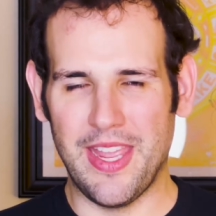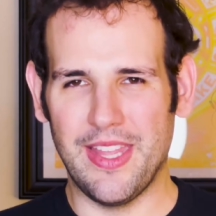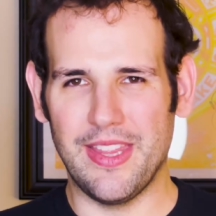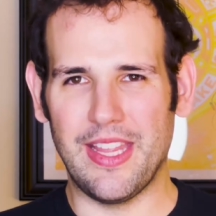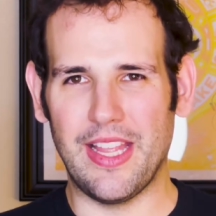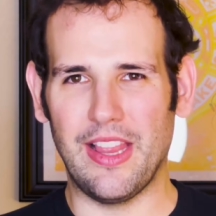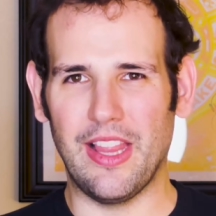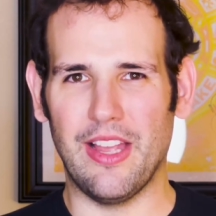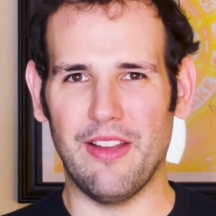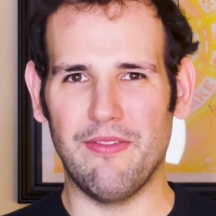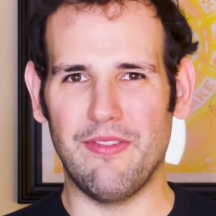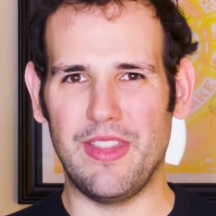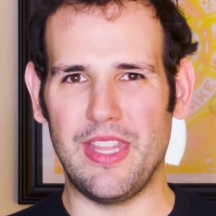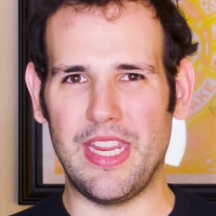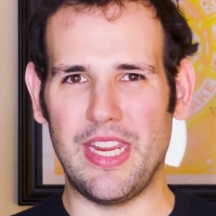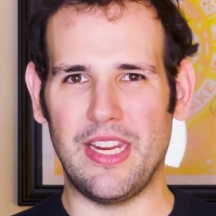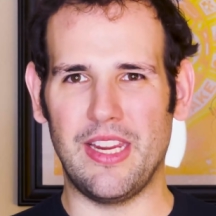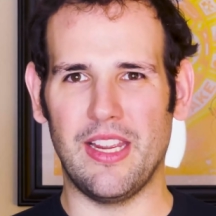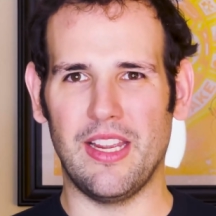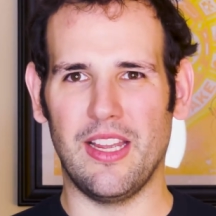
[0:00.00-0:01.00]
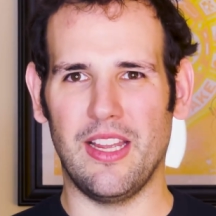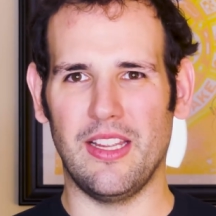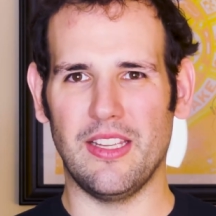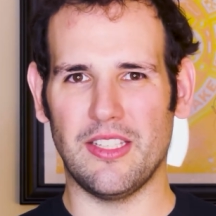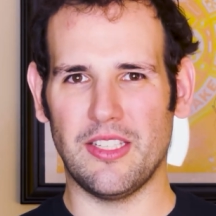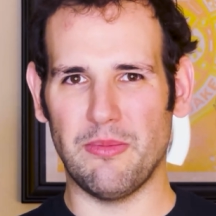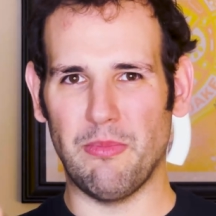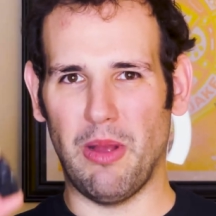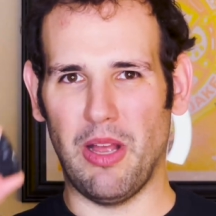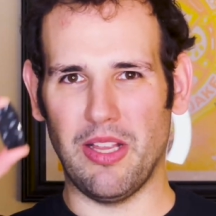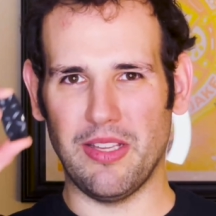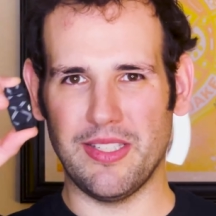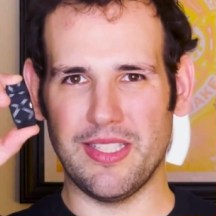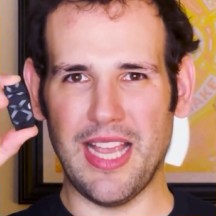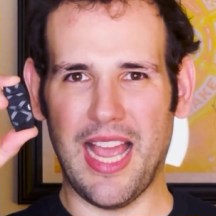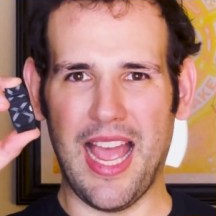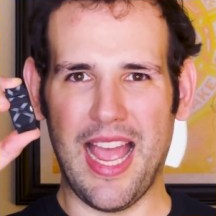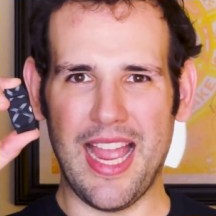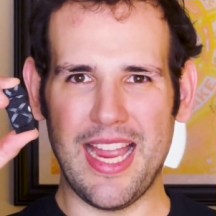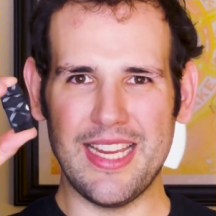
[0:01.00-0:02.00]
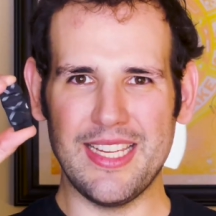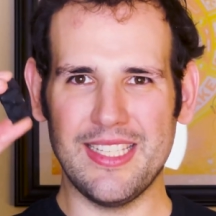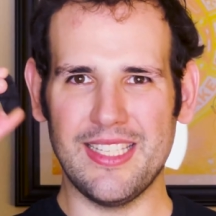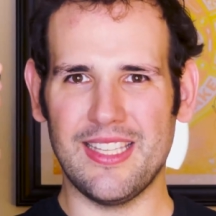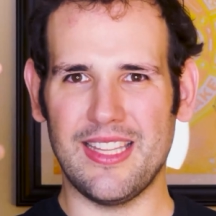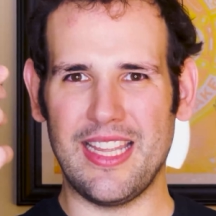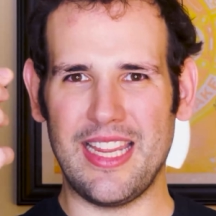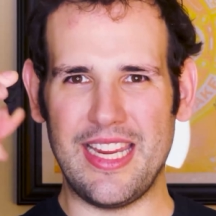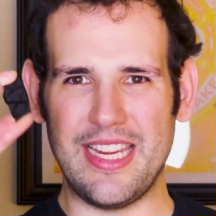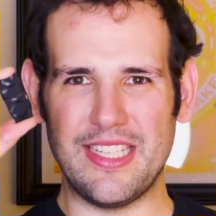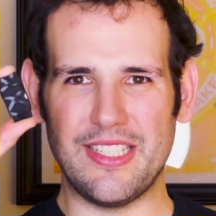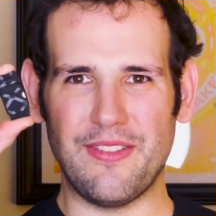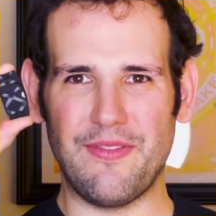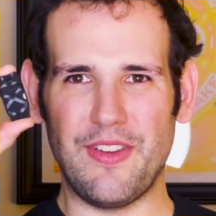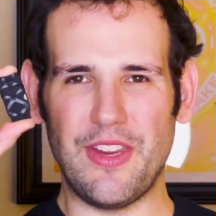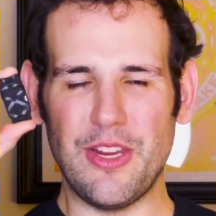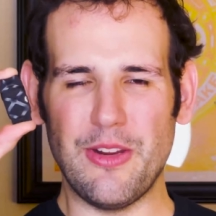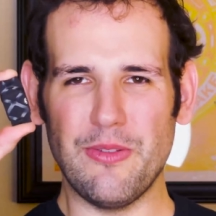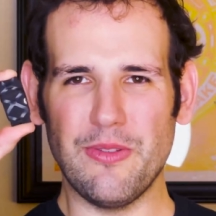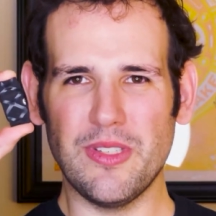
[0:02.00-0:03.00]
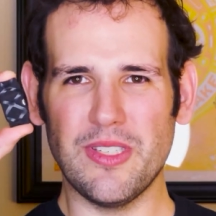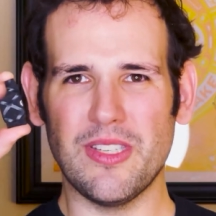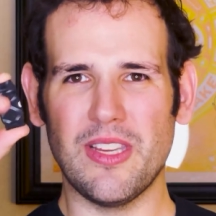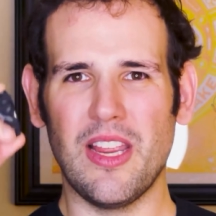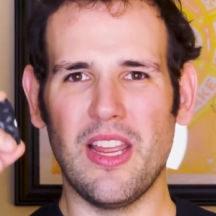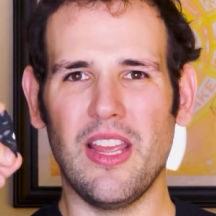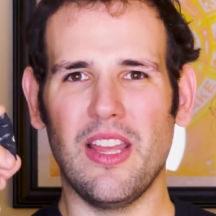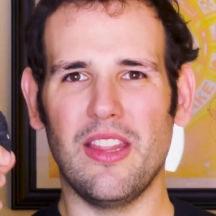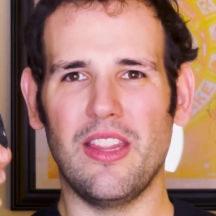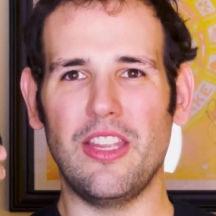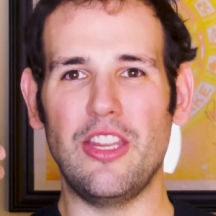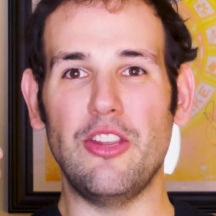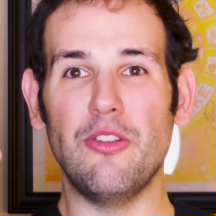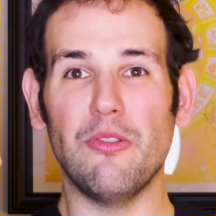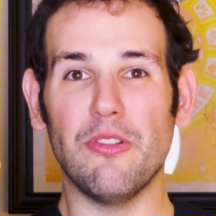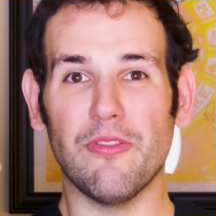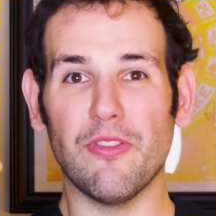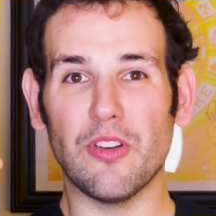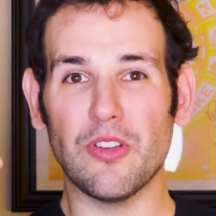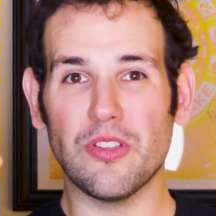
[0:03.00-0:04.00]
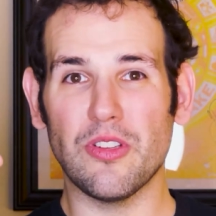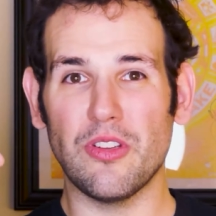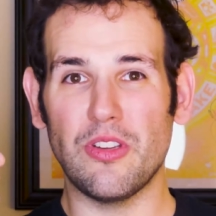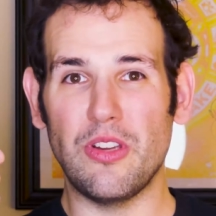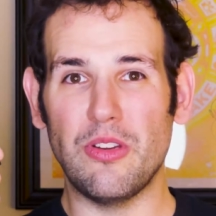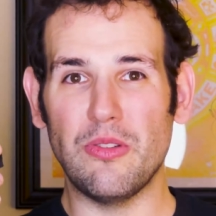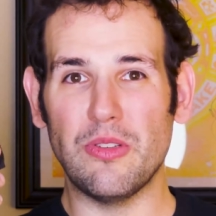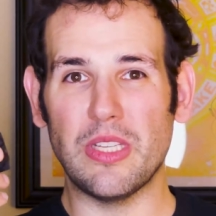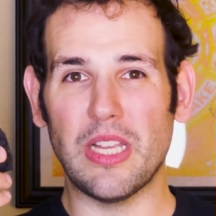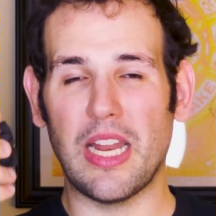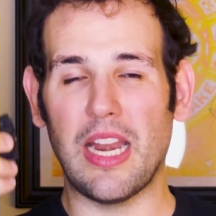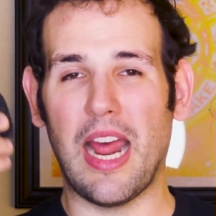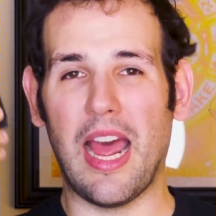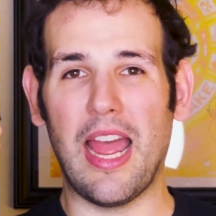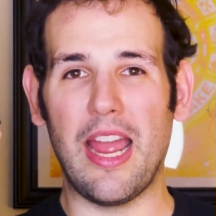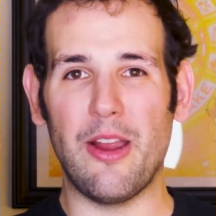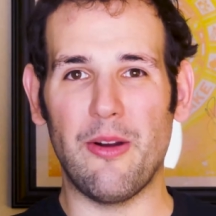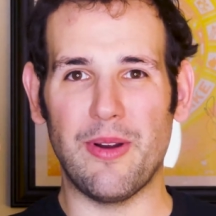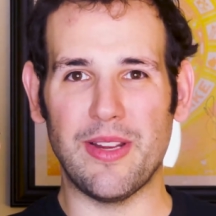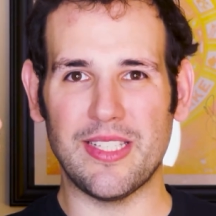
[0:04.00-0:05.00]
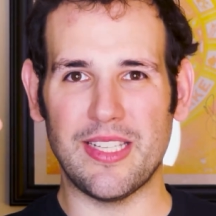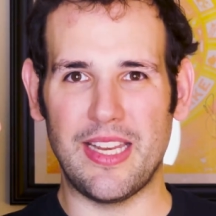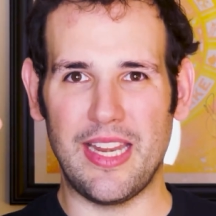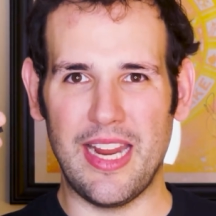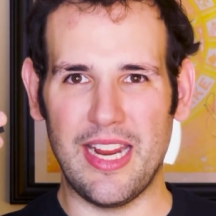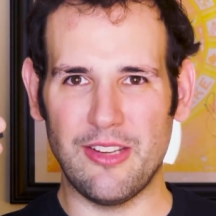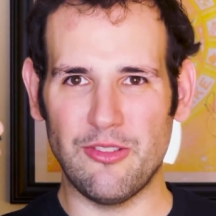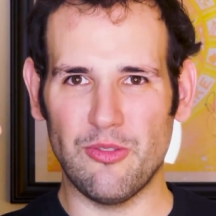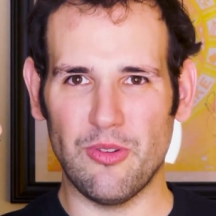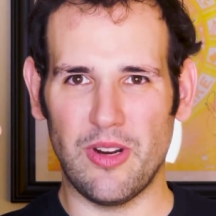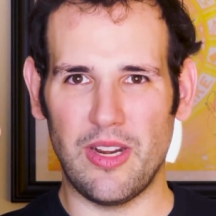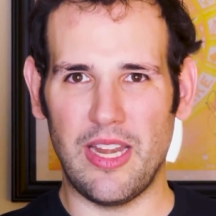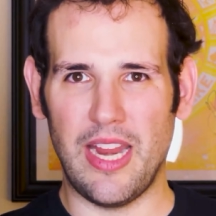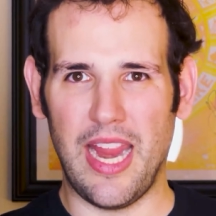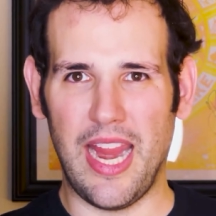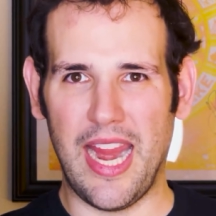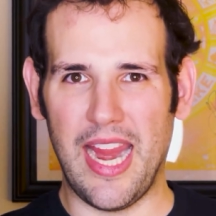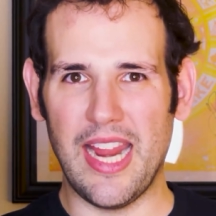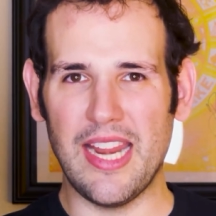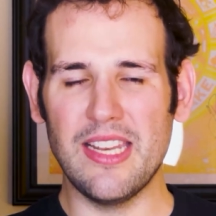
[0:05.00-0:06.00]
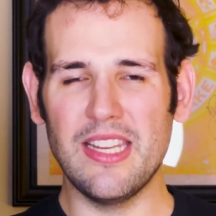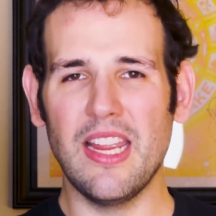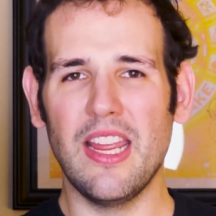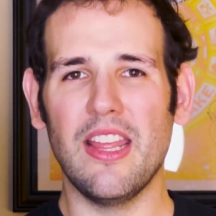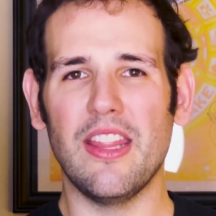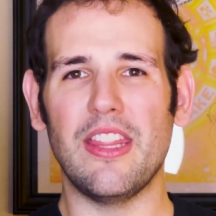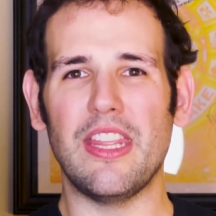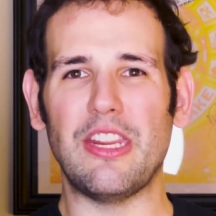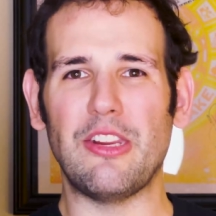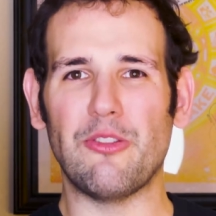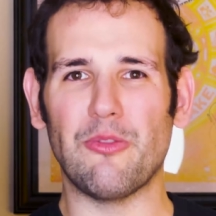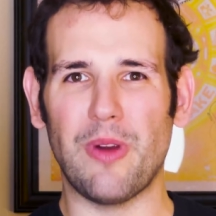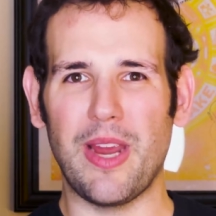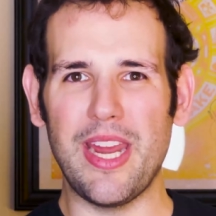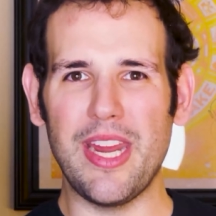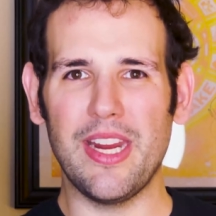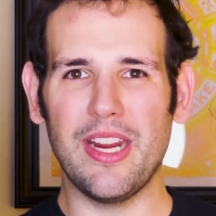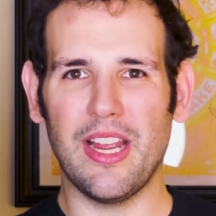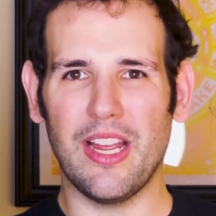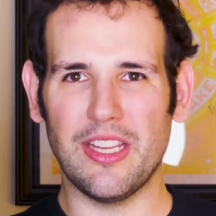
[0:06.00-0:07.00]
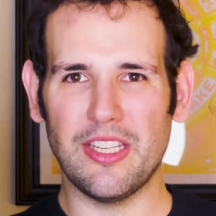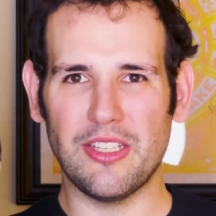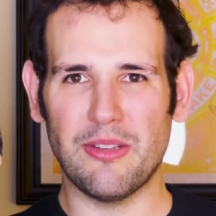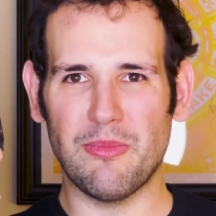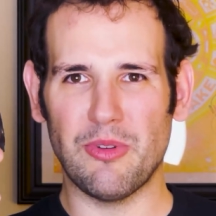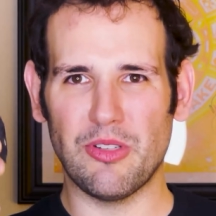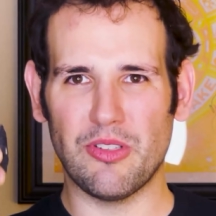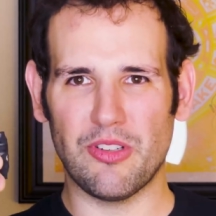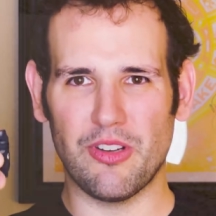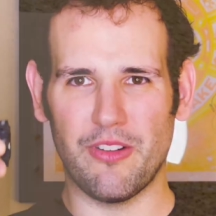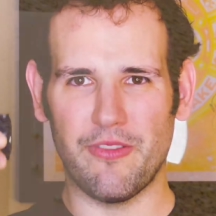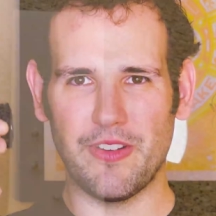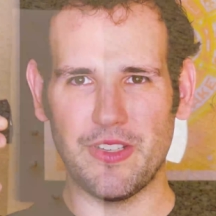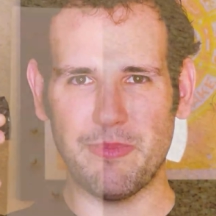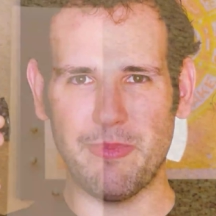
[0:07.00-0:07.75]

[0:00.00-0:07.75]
They loved the small size, the ease of use, the universal use on iOS and Android, and the great customer service